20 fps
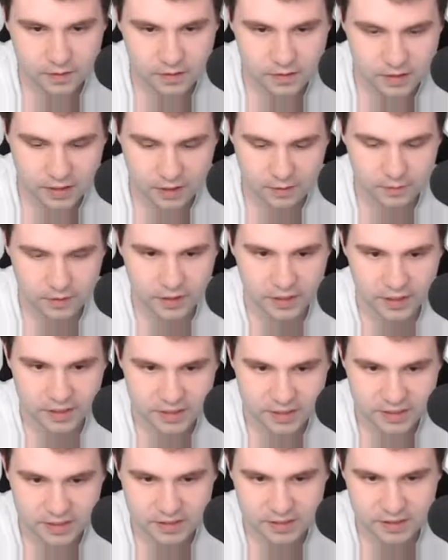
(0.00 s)
So that way
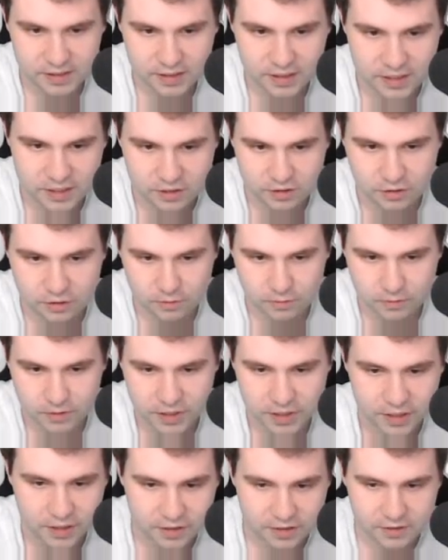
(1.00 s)
it's easier to
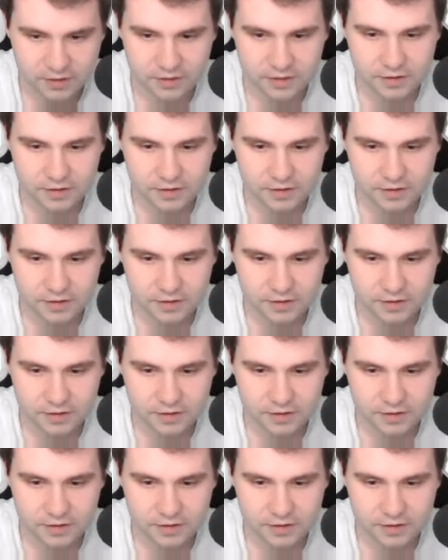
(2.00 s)
read.